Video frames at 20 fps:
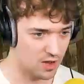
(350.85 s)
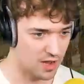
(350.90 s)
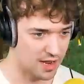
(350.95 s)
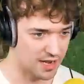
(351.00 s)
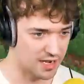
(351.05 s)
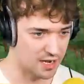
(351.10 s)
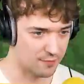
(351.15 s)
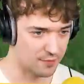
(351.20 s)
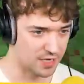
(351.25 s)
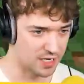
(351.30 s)
All
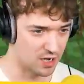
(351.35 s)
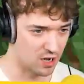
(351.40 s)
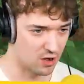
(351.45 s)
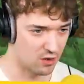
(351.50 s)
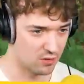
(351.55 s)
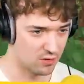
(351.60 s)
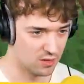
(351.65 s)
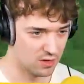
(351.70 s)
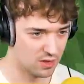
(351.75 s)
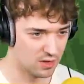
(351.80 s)
right, here we
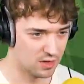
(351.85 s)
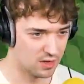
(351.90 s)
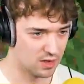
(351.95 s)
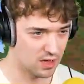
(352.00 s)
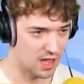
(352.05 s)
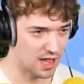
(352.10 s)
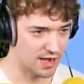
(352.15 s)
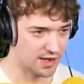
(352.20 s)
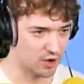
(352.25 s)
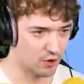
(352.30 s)
go.
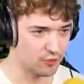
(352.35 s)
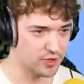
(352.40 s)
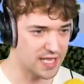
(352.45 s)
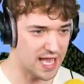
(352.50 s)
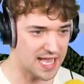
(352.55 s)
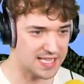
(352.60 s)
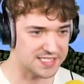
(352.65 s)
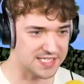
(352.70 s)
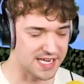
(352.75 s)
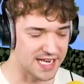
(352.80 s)
I know he
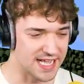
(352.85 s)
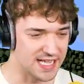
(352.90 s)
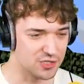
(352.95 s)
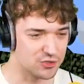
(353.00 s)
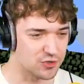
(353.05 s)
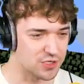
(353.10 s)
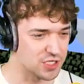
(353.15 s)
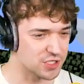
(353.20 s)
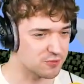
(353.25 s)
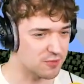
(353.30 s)
has an
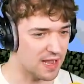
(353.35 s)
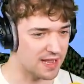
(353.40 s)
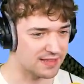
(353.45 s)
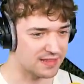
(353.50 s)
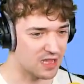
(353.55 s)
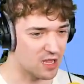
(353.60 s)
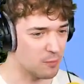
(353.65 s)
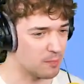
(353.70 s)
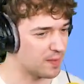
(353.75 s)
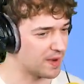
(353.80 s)
entrance right
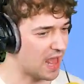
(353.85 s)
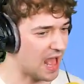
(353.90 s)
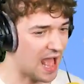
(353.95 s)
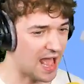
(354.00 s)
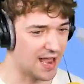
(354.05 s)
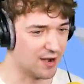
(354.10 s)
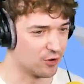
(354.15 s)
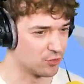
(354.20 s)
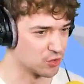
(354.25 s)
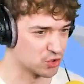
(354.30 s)
there, but
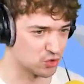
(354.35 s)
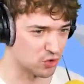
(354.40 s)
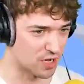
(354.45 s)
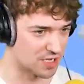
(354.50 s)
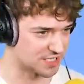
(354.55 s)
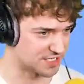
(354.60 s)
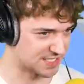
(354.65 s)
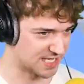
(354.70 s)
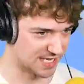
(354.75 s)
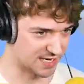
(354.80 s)
I don't
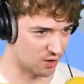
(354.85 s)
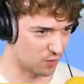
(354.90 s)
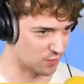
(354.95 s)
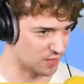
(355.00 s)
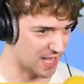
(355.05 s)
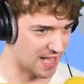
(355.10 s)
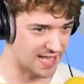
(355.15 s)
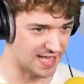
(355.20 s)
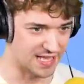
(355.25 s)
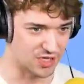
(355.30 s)
trust it,
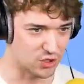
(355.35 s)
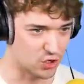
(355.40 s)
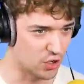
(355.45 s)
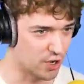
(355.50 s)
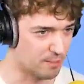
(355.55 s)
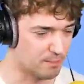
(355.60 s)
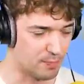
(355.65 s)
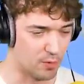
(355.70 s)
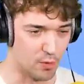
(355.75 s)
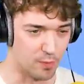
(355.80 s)
okay? He could
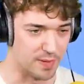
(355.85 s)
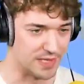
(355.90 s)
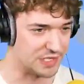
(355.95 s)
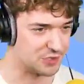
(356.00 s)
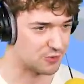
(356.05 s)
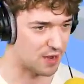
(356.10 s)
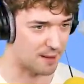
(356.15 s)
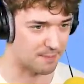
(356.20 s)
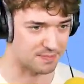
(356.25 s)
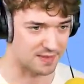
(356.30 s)
have
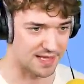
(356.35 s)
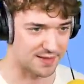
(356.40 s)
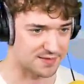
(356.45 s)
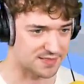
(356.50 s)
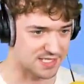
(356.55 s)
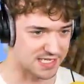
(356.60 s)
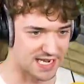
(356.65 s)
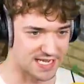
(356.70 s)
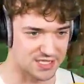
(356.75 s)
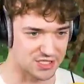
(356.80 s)
booby-trapped it,
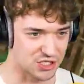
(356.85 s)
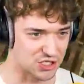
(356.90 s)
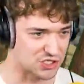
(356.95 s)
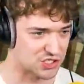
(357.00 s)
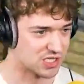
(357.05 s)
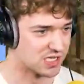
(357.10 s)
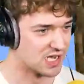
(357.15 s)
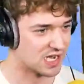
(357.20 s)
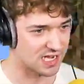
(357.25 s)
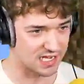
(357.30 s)
so let's
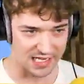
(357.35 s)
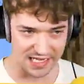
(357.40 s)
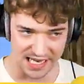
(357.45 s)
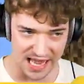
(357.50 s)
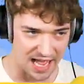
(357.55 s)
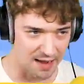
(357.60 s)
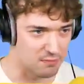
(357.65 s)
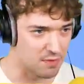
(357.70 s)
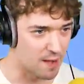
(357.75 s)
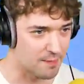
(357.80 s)
just
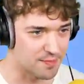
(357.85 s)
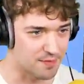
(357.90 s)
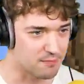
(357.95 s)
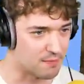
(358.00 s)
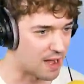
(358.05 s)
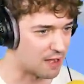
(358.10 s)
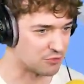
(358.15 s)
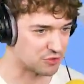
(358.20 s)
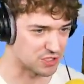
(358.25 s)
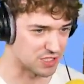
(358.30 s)
climb up the
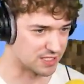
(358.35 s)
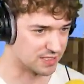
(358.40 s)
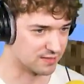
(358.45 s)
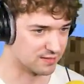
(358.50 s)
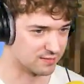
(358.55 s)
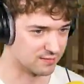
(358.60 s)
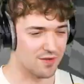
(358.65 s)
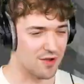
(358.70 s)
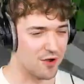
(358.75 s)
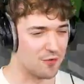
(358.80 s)
mountain.
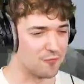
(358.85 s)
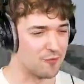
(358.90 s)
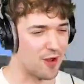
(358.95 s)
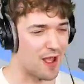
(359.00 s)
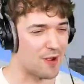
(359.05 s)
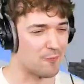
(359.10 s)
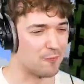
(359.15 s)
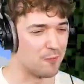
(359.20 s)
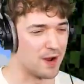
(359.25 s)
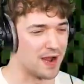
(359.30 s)
All
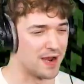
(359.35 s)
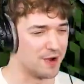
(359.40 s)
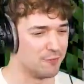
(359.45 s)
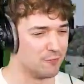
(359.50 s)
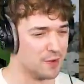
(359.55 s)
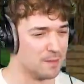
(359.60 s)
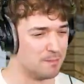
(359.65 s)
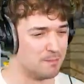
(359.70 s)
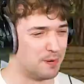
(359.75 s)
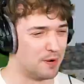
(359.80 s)
right, where do
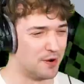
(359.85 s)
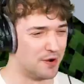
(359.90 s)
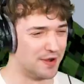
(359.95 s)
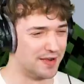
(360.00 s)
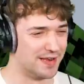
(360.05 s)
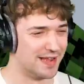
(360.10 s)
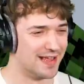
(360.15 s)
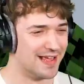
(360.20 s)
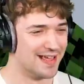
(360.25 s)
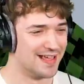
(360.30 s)
we
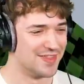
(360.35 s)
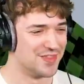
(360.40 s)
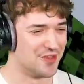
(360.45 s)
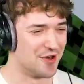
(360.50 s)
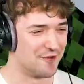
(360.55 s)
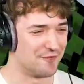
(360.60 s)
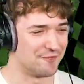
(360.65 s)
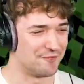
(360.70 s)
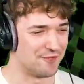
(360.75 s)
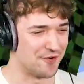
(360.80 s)
put
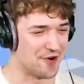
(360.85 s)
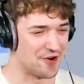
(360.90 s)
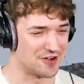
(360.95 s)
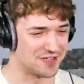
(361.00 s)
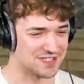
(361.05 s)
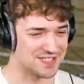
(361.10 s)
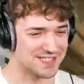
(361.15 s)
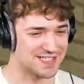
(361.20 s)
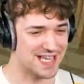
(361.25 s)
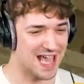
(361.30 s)
the
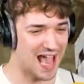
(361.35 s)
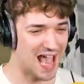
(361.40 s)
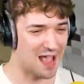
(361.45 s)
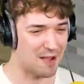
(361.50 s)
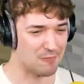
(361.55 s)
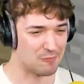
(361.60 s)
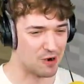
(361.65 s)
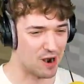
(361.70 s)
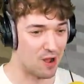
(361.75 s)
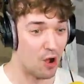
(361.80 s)
first
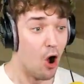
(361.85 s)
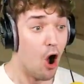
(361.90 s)
camera?